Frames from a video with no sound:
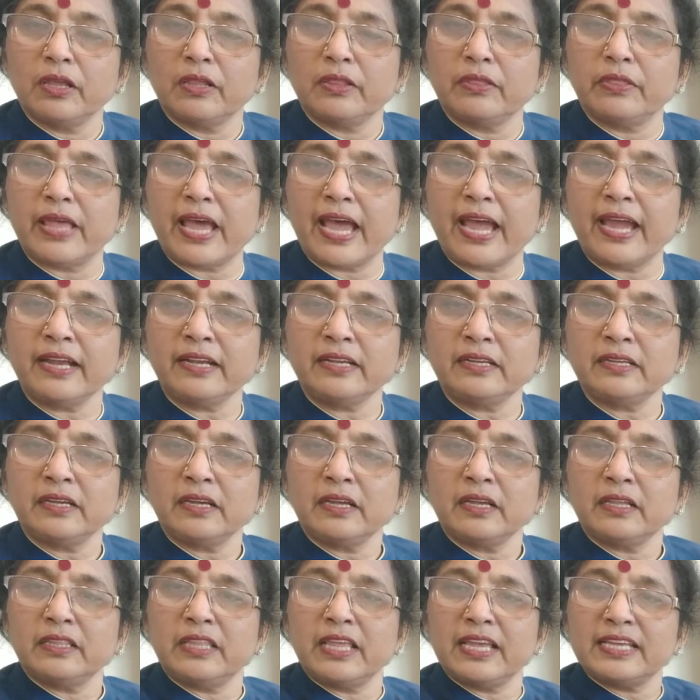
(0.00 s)
That
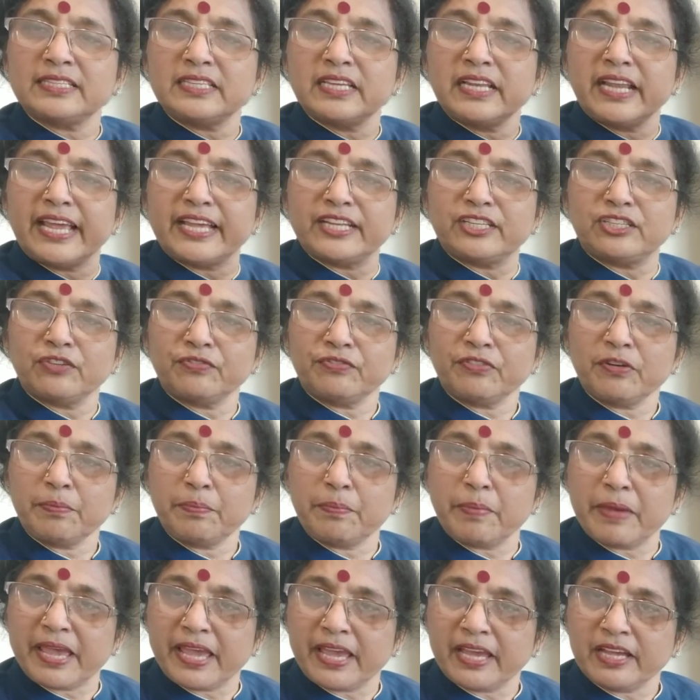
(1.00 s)
there's an edge of a
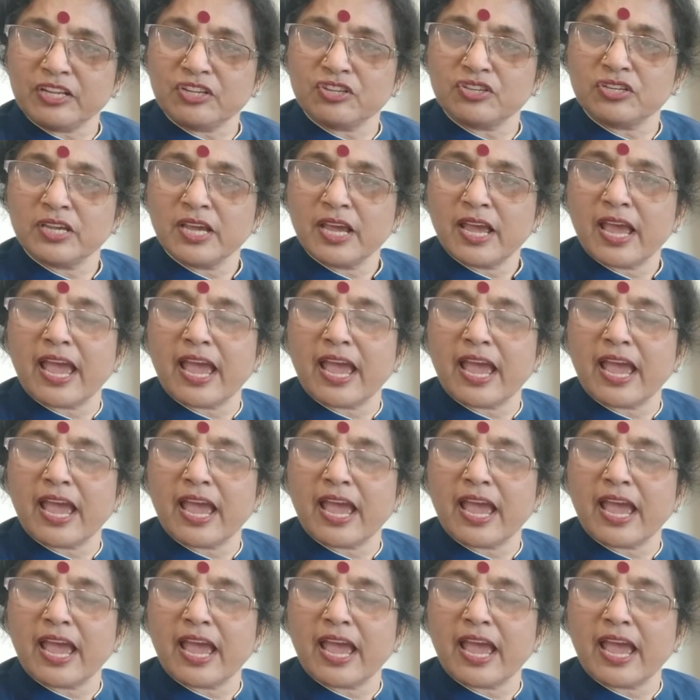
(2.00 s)
page